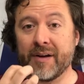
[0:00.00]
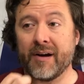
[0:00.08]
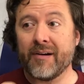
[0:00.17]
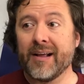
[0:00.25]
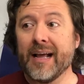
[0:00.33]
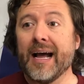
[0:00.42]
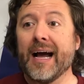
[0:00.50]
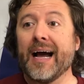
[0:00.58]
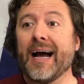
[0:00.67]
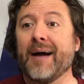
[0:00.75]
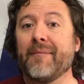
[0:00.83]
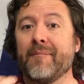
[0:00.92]
guard,
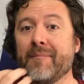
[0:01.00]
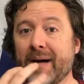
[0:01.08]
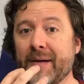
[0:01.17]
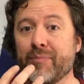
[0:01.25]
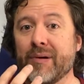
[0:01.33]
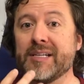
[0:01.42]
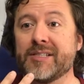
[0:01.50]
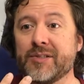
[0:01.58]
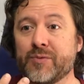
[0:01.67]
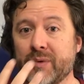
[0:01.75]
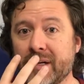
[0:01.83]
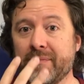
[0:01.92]
my
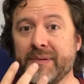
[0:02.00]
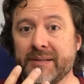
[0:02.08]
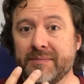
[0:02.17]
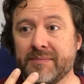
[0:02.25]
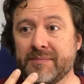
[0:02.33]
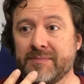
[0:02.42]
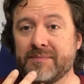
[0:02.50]
braces would have been